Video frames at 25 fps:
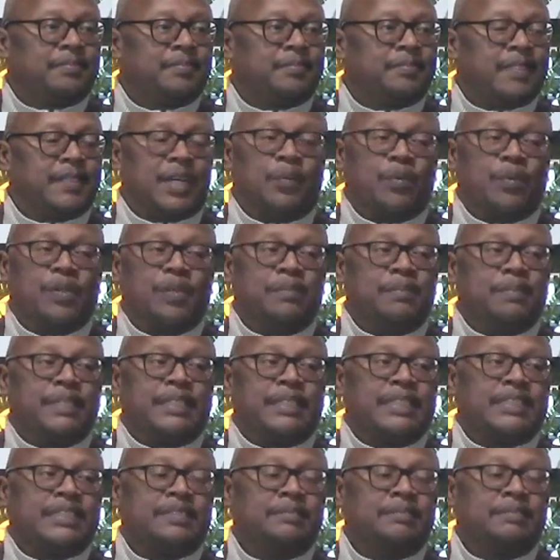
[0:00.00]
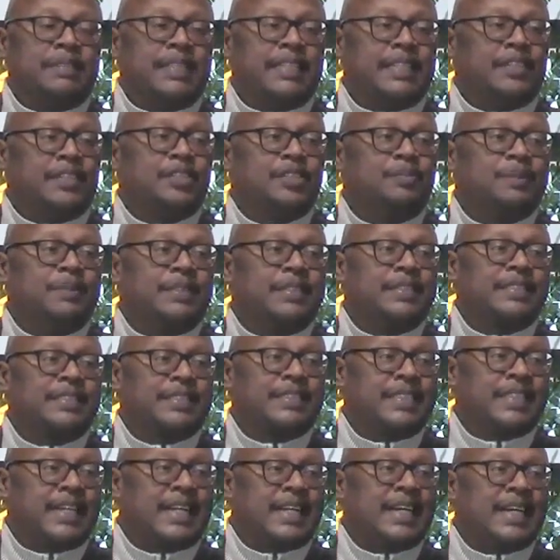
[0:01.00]
That wasn't because of me. That was because
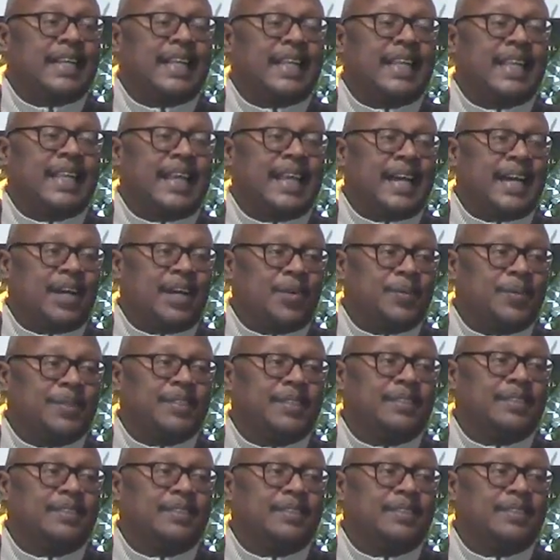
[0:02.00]
God allowed it.